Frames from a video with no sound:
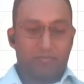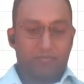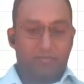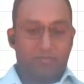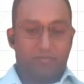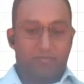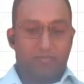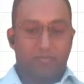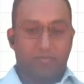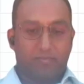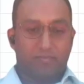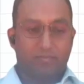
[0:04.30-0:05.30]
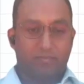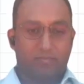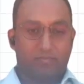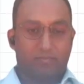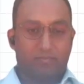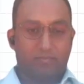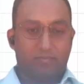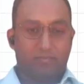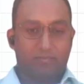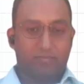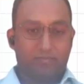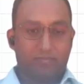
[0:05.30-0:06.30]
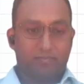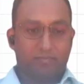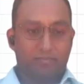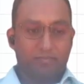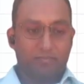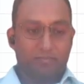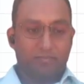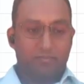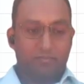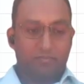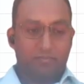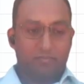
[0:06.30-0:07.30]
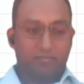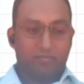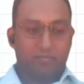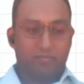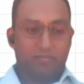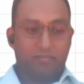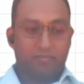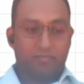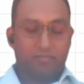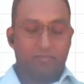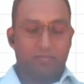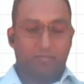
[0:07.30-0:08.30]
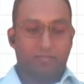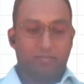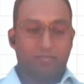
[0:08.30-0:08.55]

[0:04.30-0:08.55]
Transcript: No words are spoken by the person on screen.